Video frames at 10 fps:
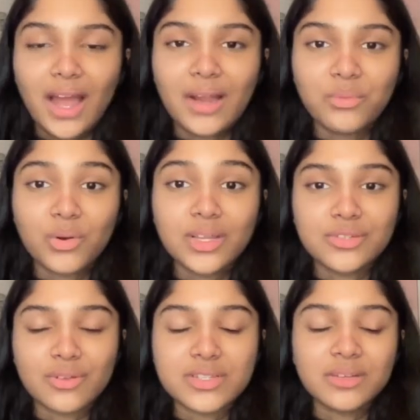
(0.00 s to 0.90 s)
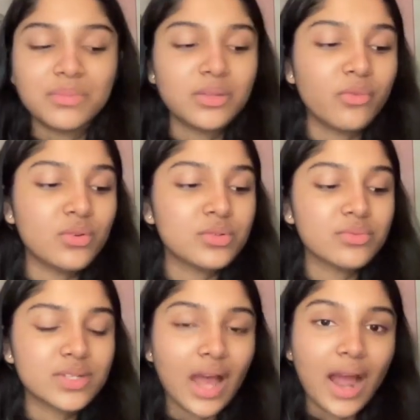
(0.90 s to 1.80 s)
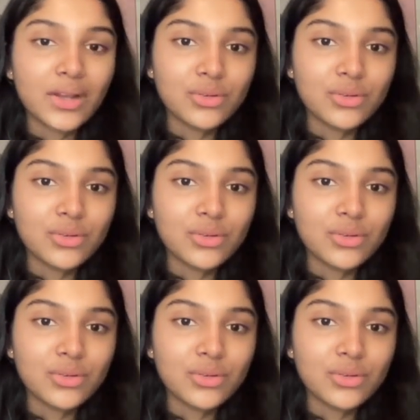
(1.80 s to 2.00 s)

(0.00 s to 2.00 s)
And what exhausted me the most was I had